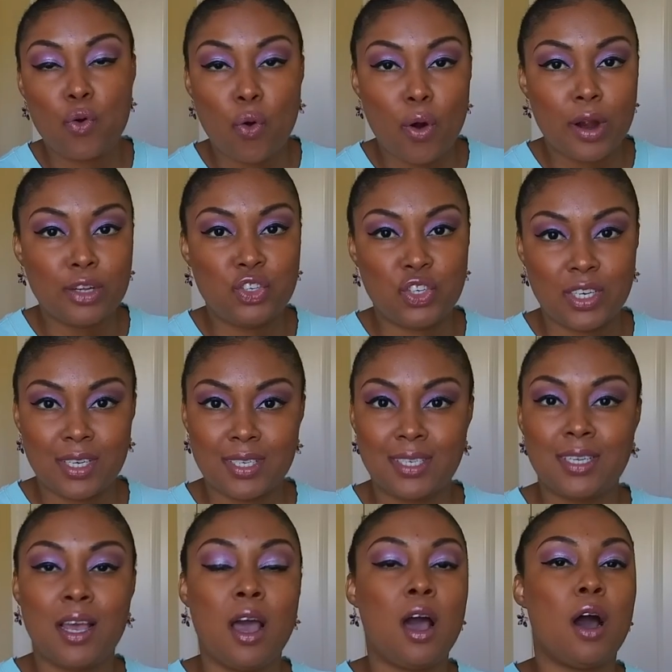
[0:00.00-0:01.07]

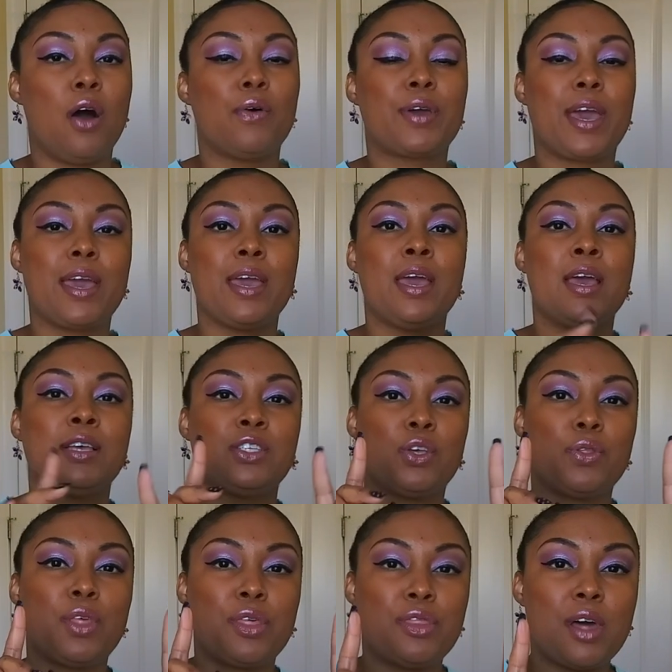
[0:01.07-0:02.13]
gorgeous. Okay,
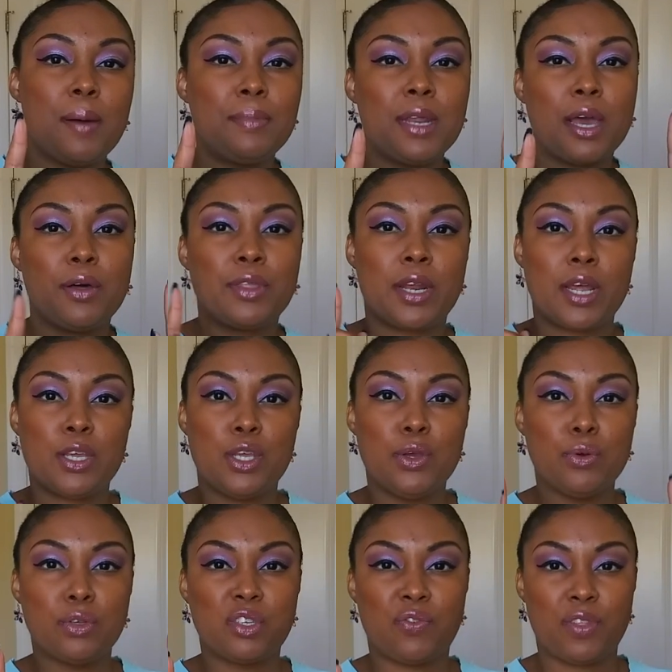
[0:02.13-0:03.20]
so the thumbnail that I
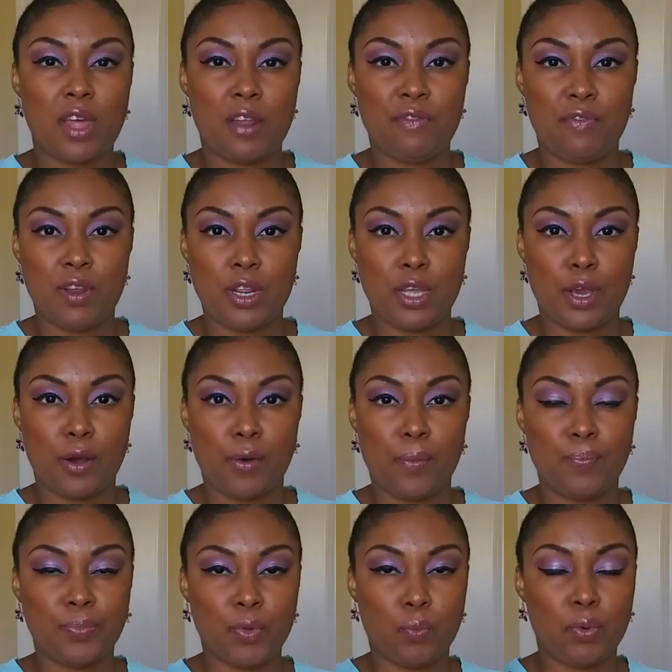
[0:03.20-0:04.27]
used for that
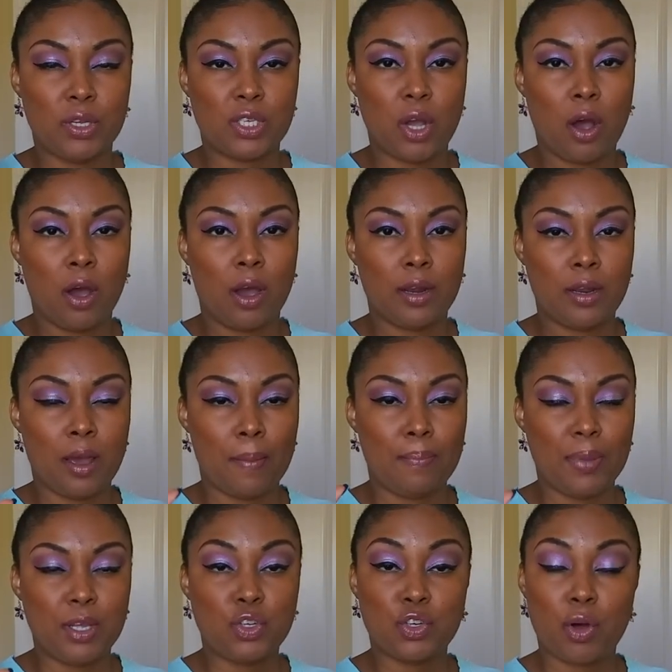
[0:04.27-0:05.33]
video was on a
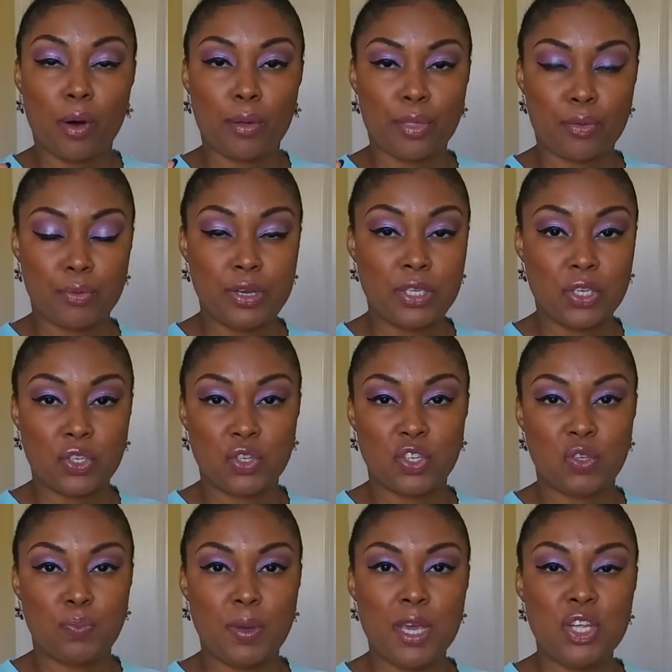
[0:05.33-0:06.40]
beach called Three
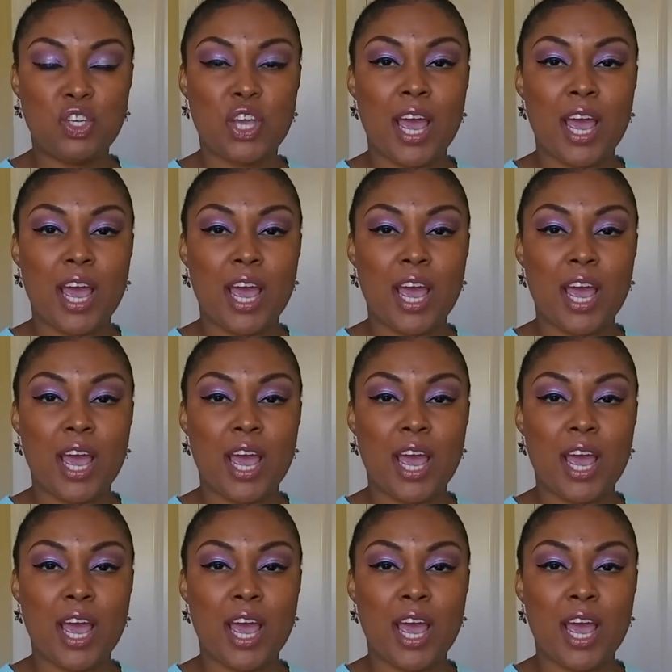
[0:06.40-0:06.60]
Sisters Beach,